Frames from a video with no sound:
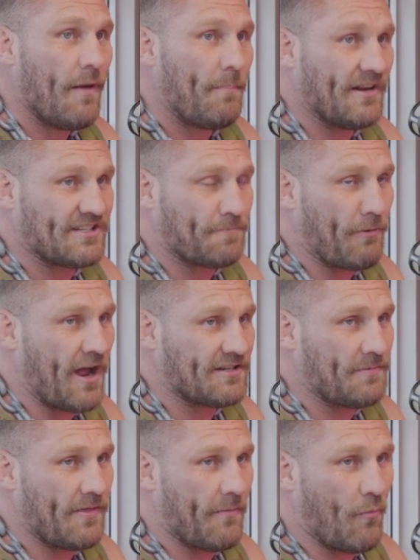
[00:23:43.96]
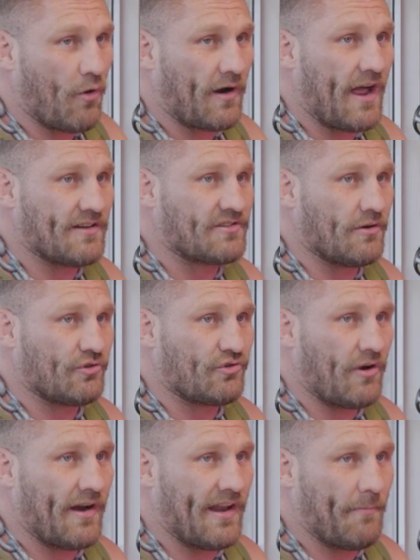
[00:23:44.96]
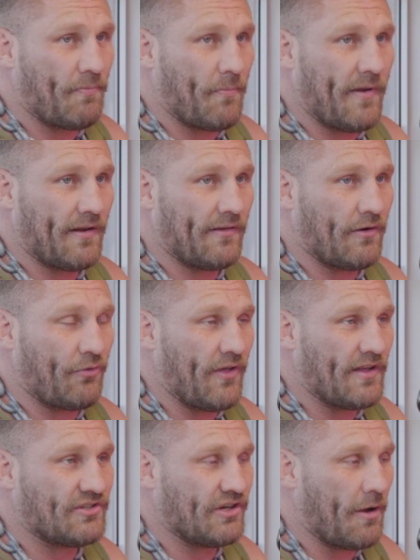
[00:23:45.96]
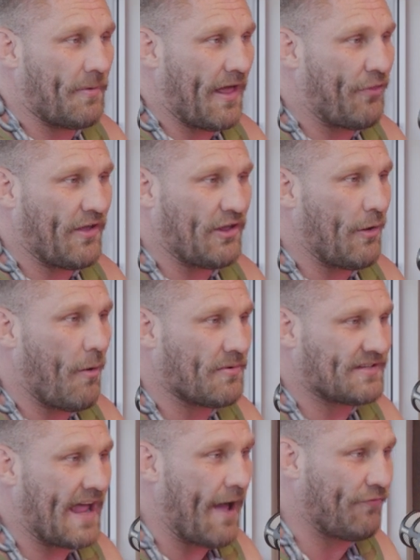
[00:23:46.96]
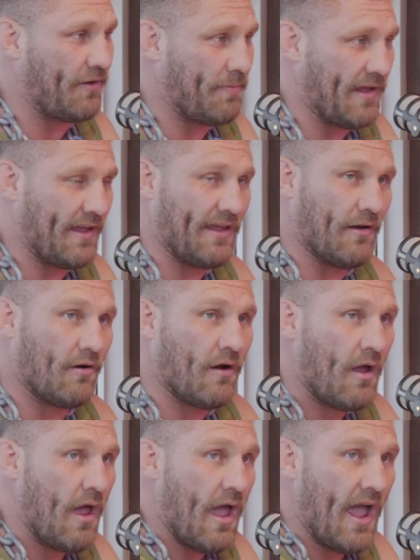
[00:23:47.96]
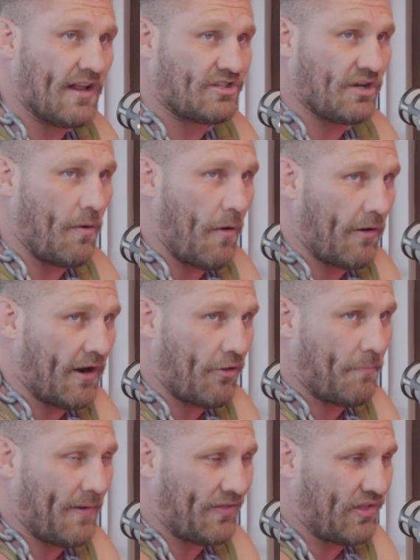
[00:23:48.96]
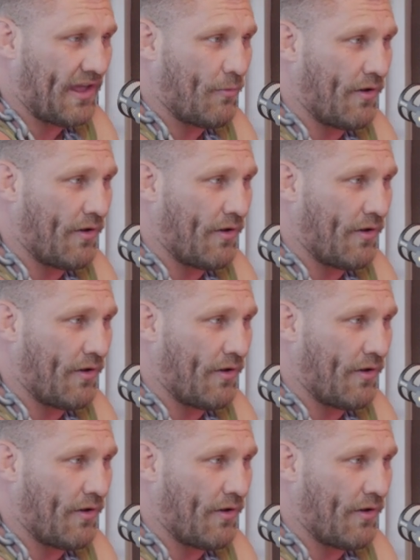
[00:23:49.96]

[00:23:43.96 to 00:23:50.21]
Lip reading: But it surprised me that more guys don't try and implement little things, you know. But I think you almost have to be a heel. And so another big thing